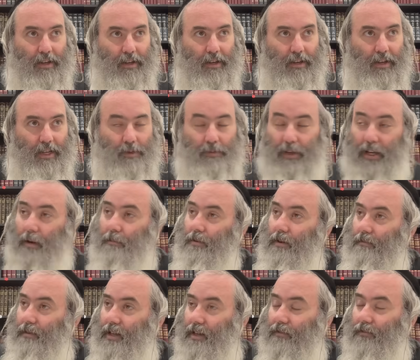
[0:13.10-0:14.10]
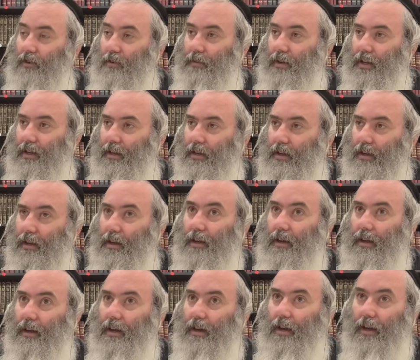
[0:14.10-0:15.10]
It's become permitted for
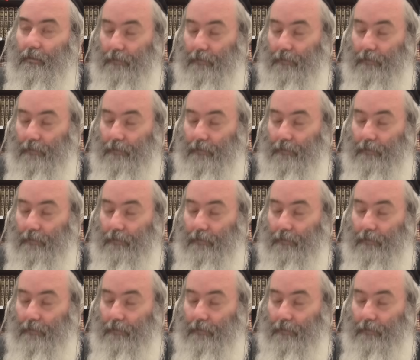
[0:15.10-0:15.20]
me.